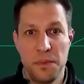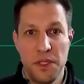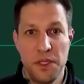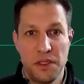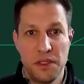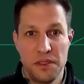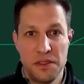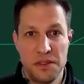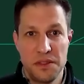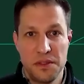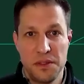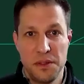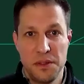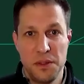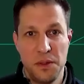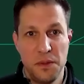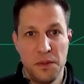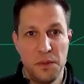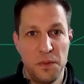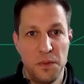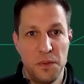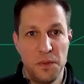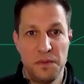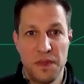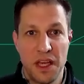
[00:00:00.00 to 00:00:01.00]
Because
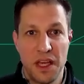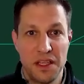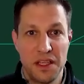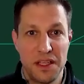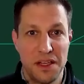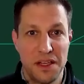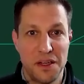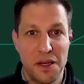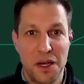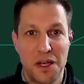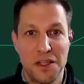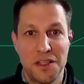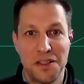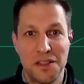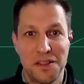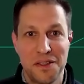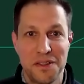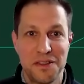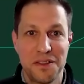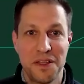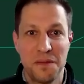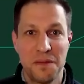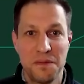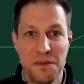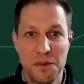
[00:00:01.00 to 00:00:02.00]
we've got to get
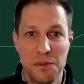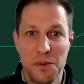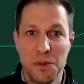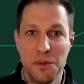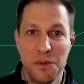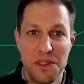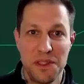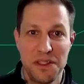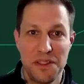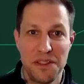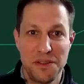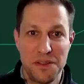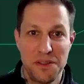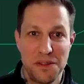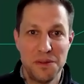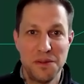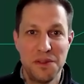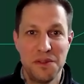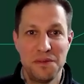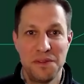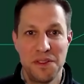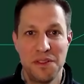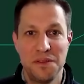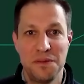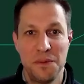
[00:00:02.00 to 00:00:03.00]
auditors comfortable with it
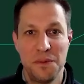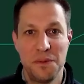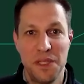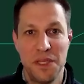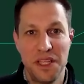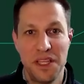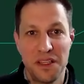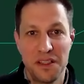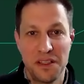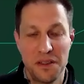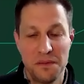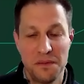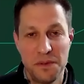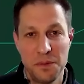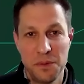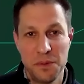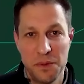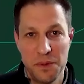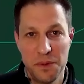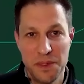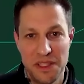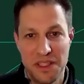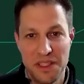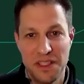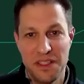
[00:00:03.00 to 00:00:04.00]
too, even if we get
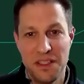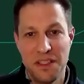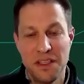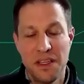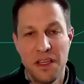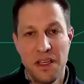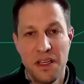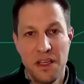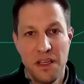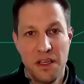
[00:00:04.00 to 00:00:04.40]
comfortable with it.